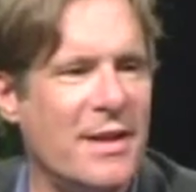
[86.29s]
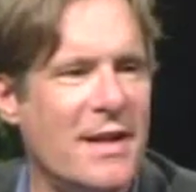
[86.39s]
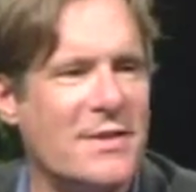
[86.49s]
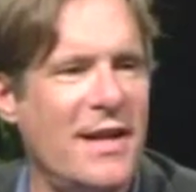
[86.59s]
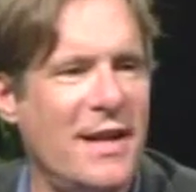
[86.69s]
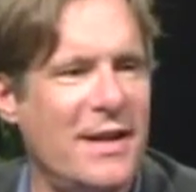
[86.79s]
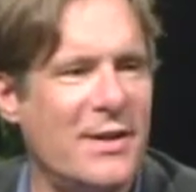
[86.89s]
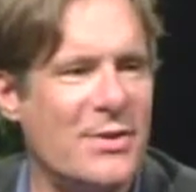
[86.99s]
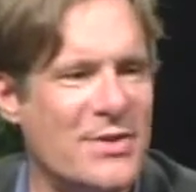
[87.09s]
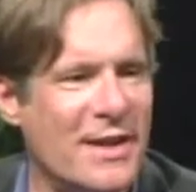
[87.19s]
in the last eight
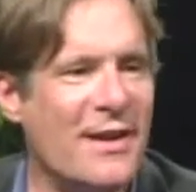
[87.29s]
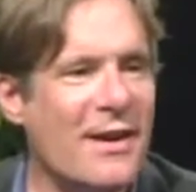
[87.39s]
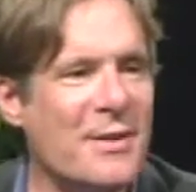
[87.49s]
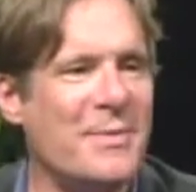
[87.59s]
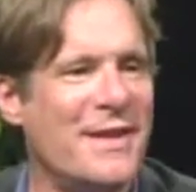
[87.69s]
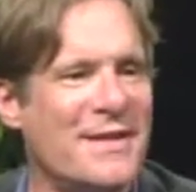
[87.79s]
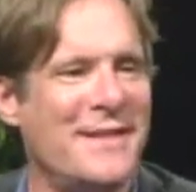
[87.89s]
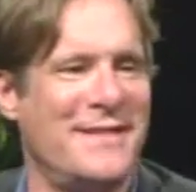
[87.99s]
years. The economy is